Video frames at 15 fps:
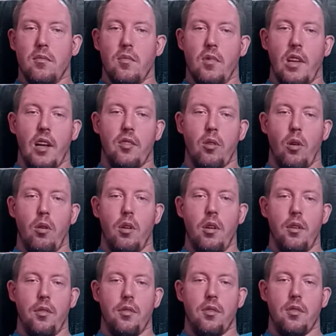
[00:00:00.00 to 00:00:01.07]
that's all it
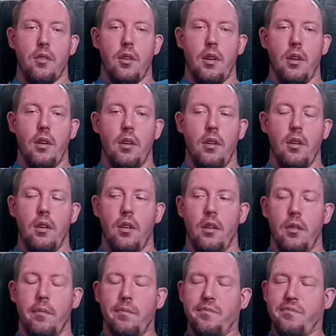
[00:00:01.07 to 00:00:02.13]
is. And